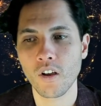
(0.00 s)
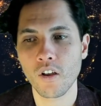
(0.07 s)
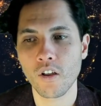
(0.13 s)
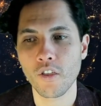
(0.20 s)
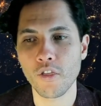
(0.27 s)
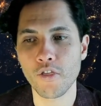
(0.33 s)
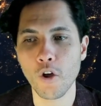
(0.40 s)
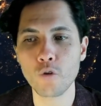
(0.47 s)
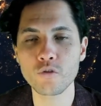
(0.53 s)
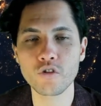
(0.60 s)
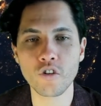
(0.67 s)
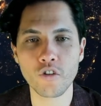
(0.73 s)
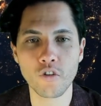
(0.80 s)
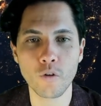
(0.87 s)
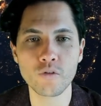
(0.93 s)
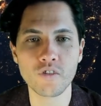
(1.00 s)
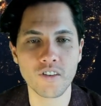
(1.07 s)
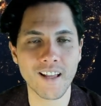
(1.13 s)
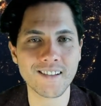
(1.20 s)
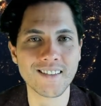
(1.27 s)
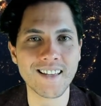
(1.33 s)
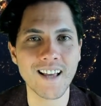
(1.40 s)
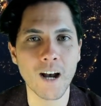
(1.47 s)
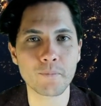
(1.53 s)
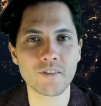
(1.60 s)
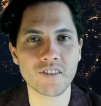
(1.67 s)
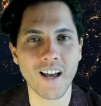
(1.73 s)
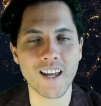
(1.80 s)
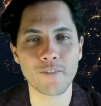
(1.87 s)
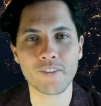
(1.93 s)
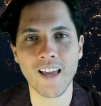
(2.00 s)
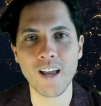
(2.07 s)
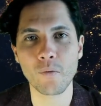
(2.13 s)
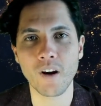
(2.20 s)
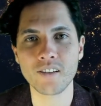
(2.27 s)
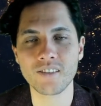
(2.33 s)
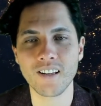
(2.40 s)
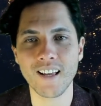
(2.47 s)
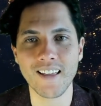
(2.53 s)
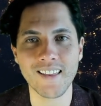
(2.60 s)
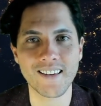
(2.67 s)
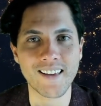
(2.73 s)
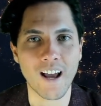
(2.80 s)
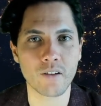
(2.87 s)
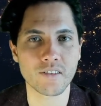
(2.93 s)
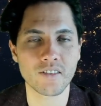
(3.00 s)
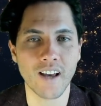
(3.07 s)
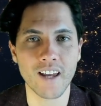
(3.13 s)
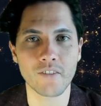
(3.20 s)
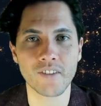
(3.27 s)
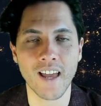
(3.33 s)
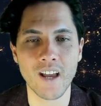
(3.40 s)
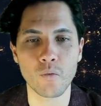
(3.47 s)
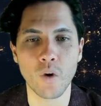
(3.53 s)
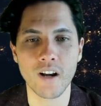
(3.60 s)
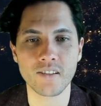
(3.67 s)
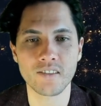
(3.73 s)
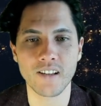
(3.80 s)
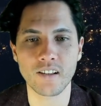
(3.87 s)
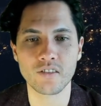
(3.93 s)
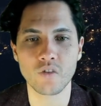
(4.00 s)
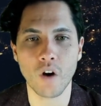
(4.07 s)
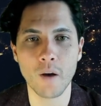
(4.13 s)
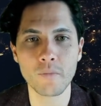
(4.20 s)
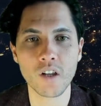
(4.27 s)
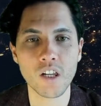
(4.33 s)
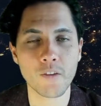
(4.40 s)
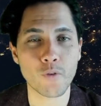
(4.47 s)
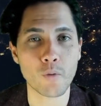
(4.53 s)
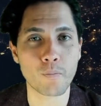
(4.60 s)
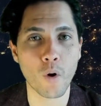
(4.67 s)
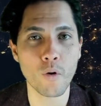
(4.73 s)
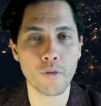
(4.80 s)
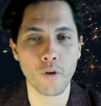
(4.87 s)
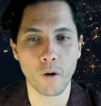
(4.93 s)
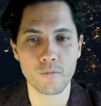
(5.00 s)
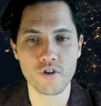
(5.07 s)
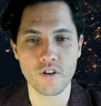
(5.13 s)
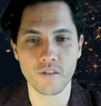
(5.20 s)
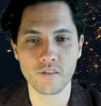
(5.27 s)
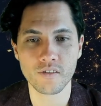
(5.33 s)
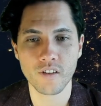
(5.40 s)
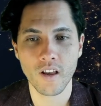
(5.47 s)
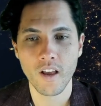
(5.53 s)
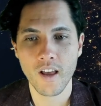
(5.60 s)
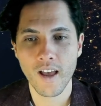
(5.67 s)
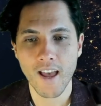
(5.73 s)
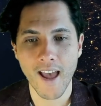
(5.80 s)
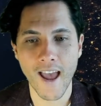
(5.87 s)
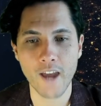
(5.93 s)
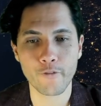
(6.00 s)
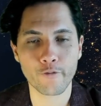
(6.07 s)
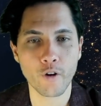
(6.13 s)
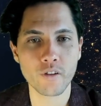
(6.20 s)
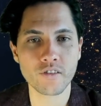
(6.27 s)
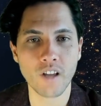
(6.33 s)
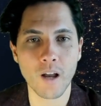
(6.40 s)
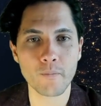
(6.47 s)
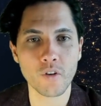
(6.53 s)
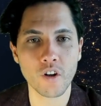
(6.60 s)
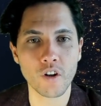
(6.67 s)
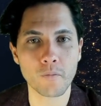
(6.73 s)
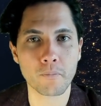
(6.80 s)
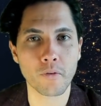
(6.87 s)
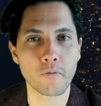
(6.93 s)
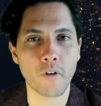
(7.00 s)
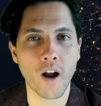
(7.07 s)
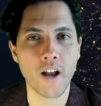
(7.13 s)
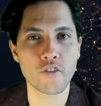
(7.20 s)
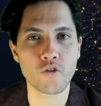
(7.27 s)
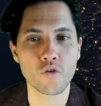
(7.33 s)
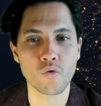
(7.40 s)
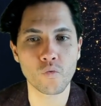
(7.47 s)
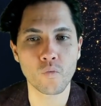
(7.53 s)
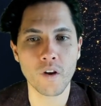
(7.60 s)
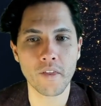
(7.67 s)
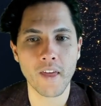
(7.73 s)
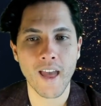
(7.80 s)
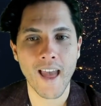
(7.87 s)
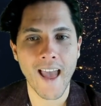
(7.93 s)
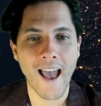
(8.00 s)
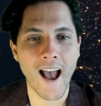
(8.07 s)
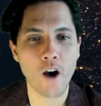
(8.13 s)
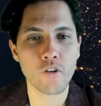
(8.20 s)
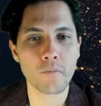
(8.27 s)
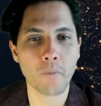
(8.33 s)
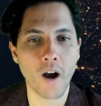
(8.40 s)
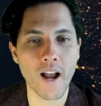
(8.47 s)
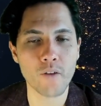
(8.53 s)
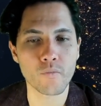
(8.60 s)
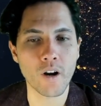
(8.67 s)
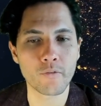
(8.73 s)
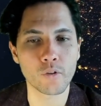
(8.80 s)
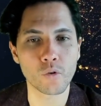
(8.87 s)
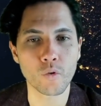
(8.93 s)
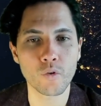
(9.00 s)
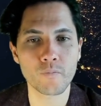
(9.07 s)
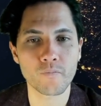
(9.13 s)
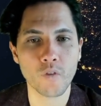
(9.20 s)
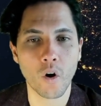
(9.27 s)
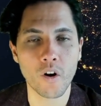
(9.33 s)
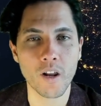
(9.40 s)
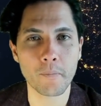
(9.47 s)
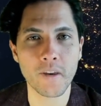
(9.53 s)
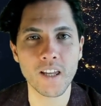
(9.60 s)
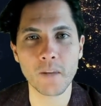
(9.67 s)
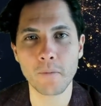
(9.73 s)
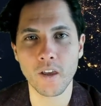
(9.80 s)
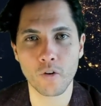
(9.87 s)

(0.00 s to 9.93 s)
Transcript: that's the upside of KYC and the downside of KYC. So I'm going to give you both options. And first, I'm going to provide you with how to buy Revolut on a P2P